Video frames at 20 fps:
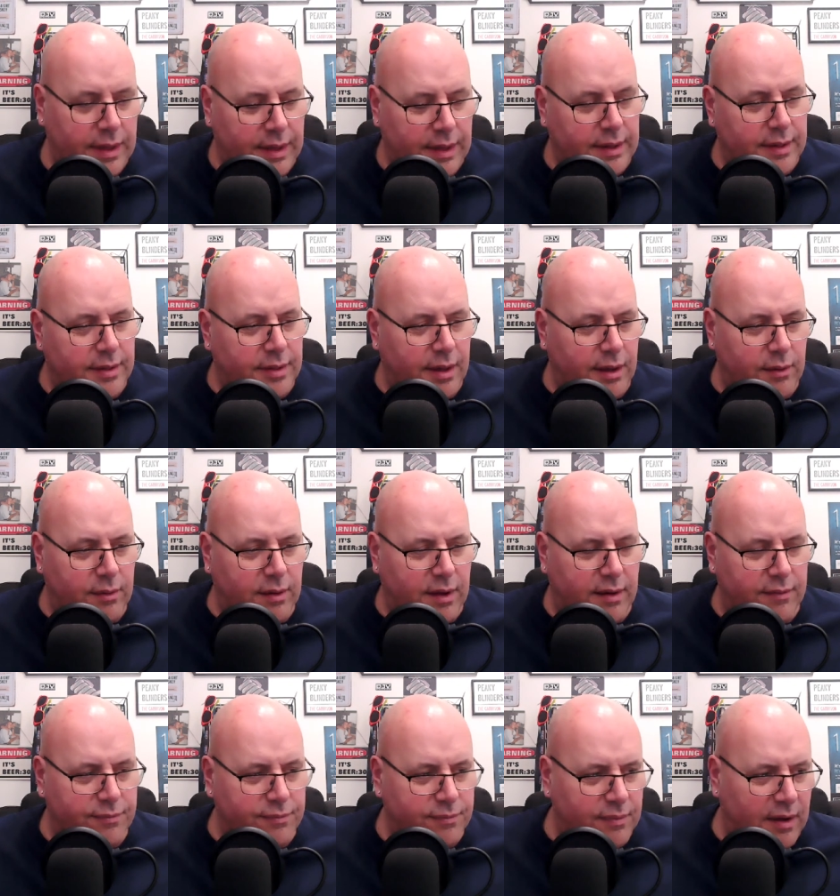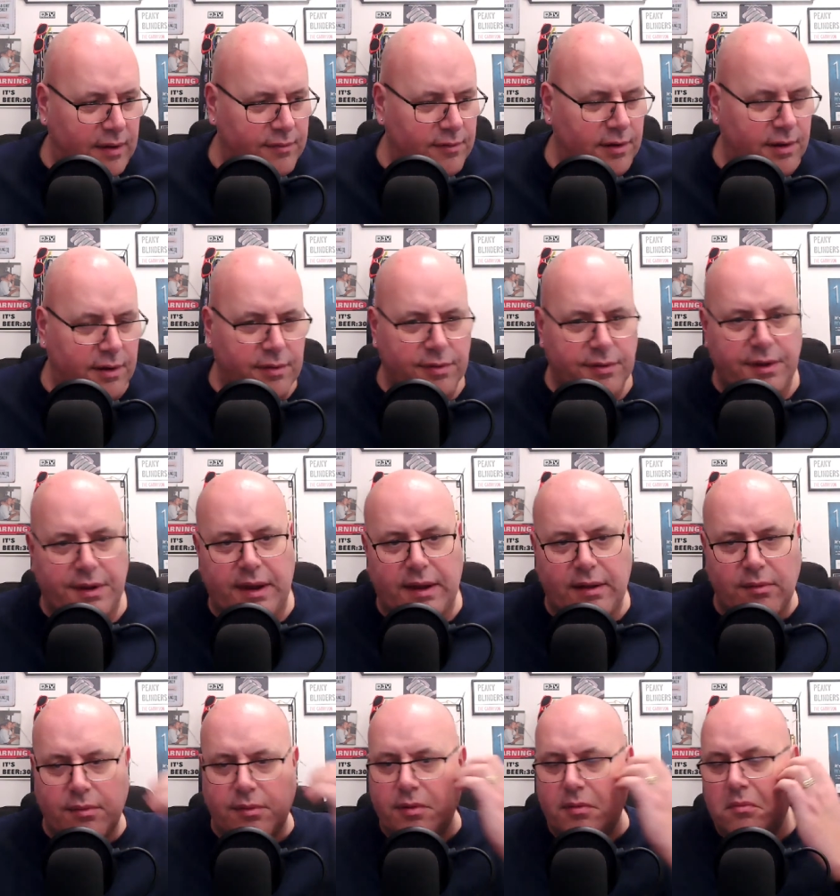So I've learned to
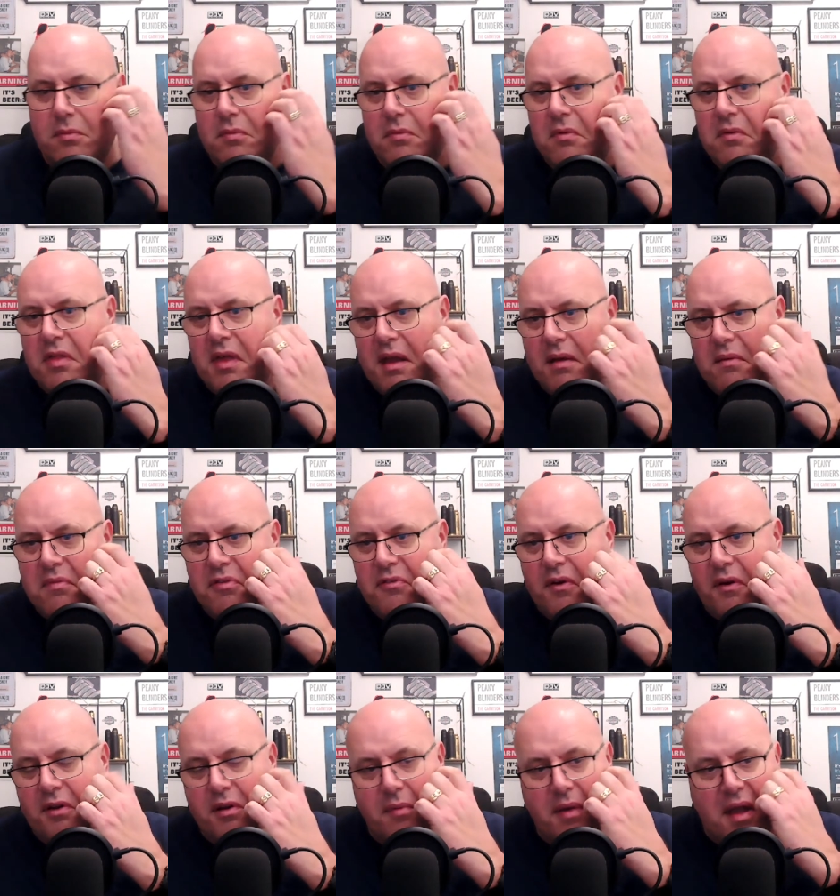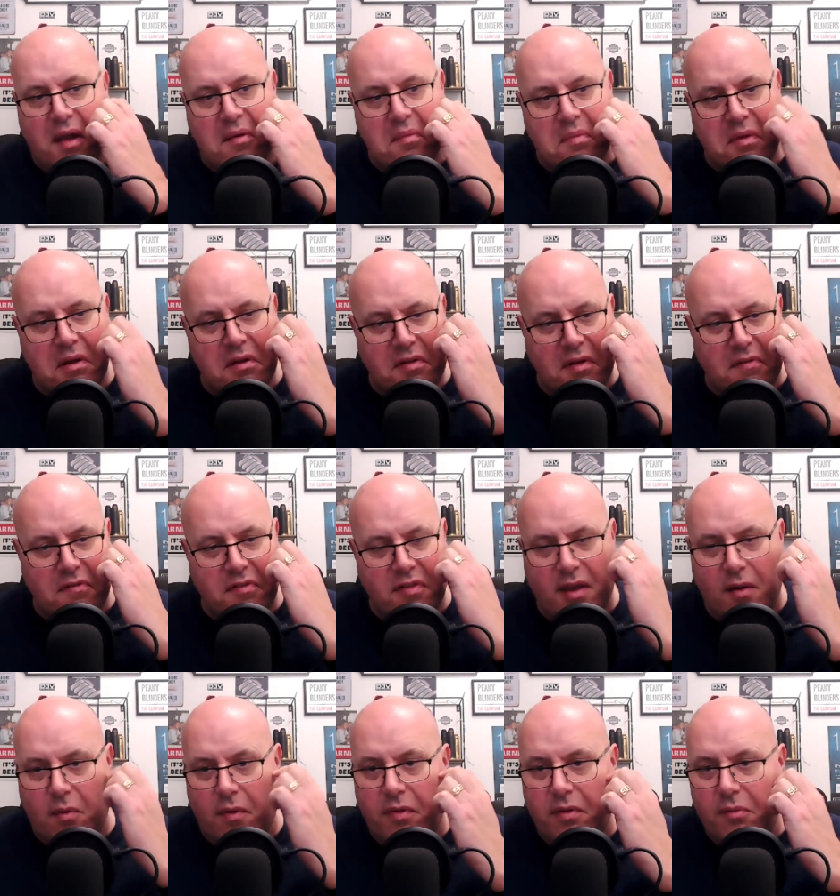deal with them without throwing them out, because obviously
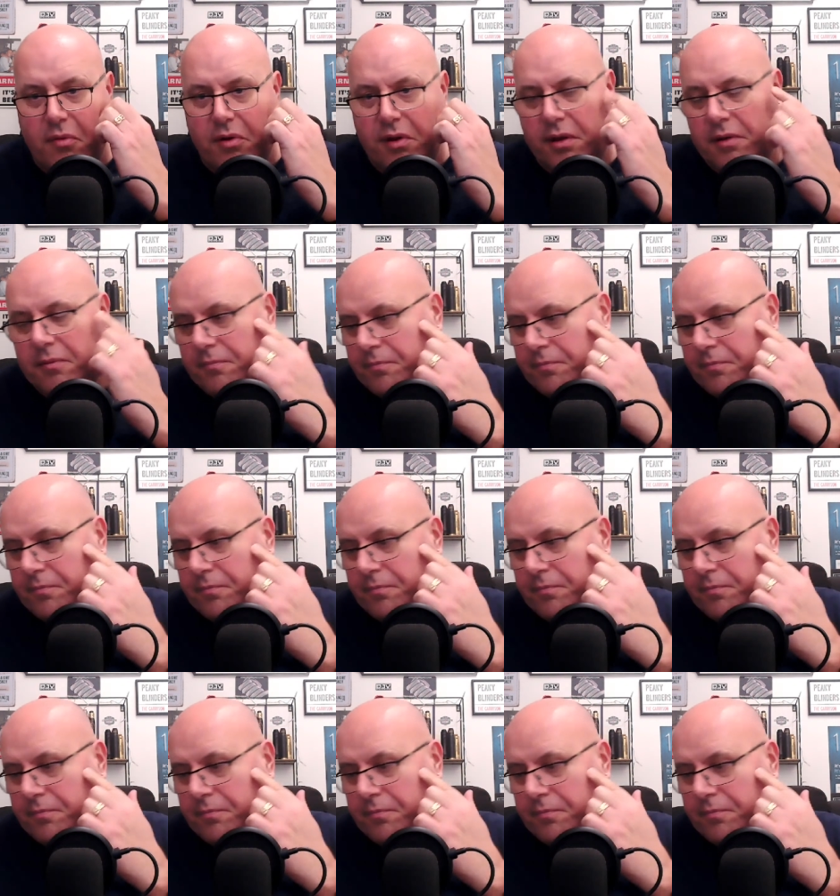I want the money.